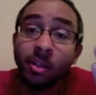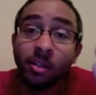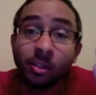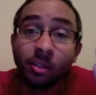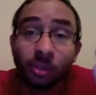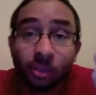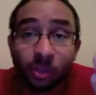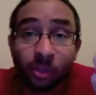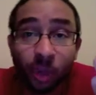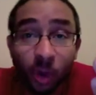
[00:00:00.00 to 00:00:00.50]

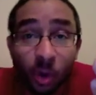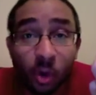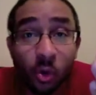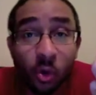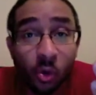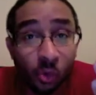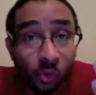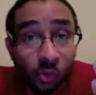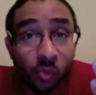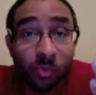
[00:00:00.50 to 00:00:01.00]

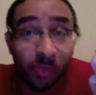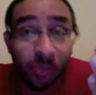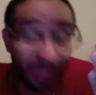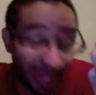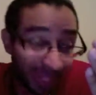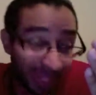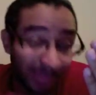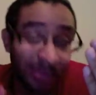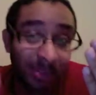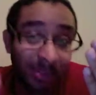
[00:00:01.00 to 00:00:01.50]
So
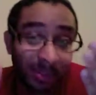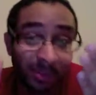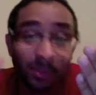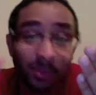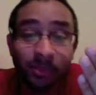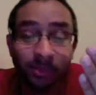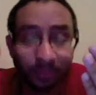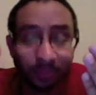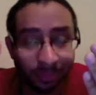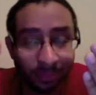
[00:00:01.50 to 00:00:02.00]
it's,